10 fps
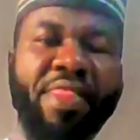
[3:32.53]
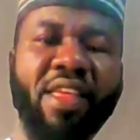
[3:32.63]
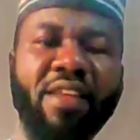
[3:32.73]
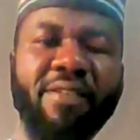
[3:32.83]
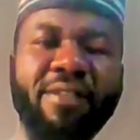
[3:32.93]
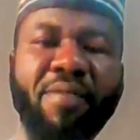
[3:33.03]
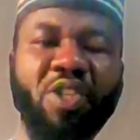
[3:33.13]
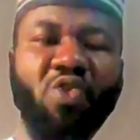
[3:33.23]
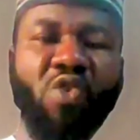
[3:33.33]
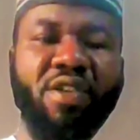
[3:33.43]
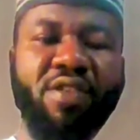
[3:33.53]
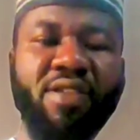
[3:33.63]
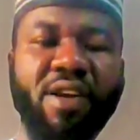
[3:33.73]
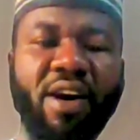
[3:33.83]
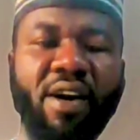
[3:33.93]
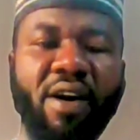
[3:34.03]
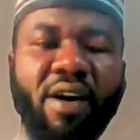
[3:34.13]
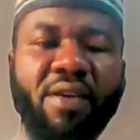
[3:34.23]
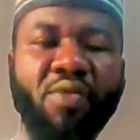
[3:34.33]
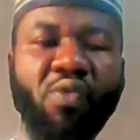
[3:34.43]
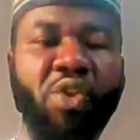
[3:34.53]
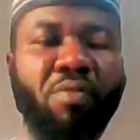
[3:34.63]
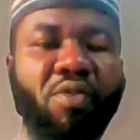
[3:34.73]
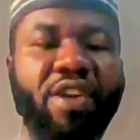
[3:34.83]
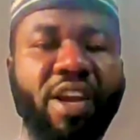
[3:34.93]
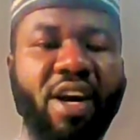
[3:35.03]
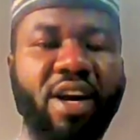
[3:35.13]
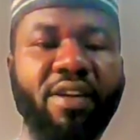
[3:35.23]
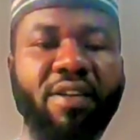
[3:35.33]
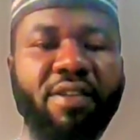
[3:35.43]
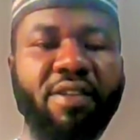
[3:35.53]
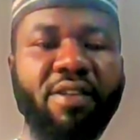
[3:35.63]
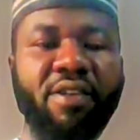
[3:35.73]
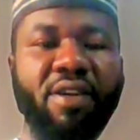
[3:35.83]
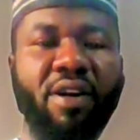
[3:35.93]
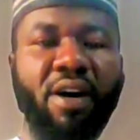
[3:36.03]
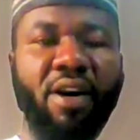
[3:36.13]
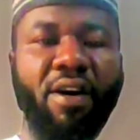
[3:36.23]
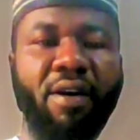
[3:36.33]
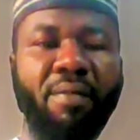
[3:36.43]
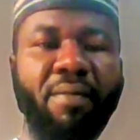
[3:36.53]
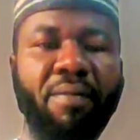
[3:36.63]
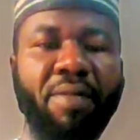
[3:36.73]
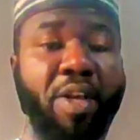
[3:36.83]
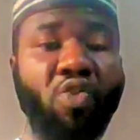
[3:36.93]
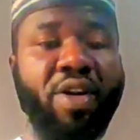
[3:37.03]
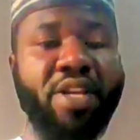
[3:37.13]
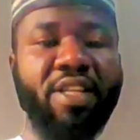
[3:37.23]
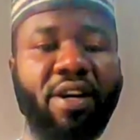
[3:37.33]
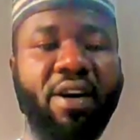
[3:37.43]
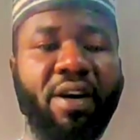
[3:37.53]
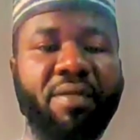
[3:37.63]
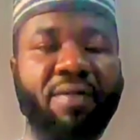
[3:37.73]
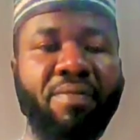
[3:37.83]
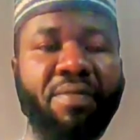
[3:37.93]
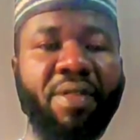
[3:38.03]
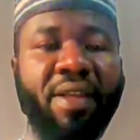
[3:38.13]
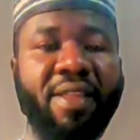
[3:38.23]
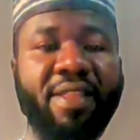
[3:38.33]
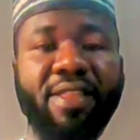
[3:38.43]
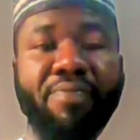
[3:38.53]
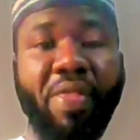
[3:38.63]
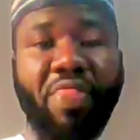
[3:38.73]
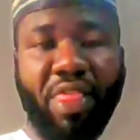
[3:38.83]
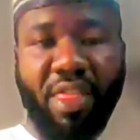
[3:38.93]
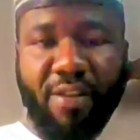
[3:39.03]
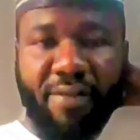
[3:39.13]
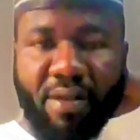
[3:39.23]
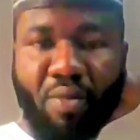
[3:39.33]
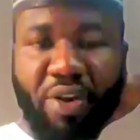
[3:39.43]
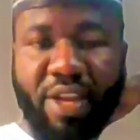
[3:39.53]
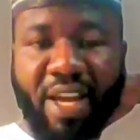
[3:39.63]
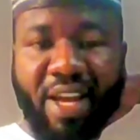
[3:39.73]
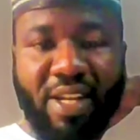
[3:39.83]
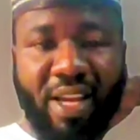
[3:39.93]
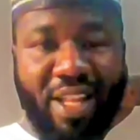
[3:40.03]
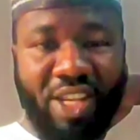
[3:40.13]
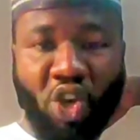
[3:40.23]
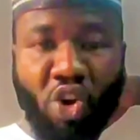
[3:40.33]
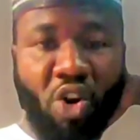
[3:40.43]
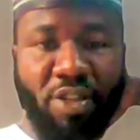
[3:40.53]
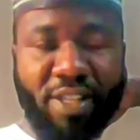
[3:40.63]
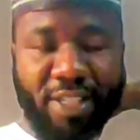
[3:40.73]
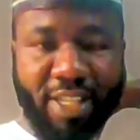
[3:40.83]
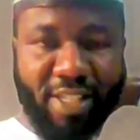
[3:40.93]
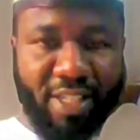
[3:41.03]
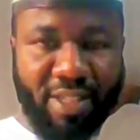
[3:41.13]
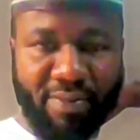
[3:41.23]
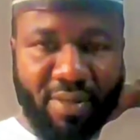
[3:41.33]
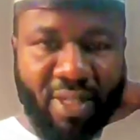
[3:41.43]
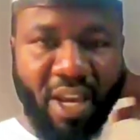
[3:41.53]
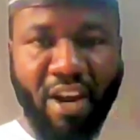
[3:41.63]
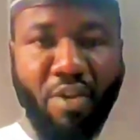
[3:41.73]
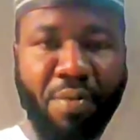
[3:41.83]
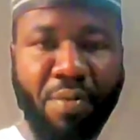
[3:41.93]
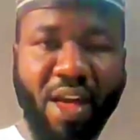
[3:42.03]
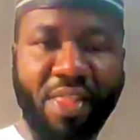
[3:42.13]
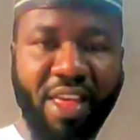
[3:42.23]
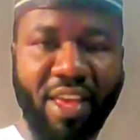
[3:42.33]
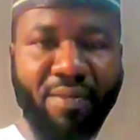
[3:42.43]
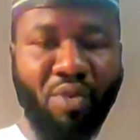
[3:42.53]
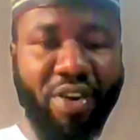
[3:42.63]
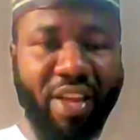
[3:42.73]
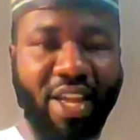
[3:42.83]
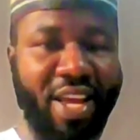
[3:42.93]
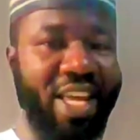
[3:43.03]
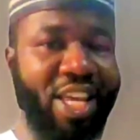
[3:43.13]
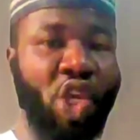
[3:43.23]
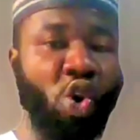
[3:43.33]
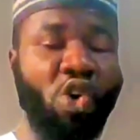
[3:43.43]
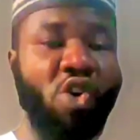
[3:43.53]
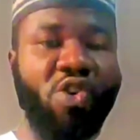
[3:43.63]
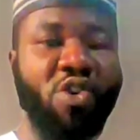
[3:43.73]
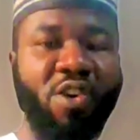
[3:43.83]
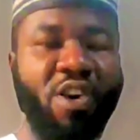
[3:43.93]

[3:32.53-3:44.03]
I think the major one, we know moringa. The major one is the myth. Moringa can cure all diseases. There are a lot of people that think moringa can cure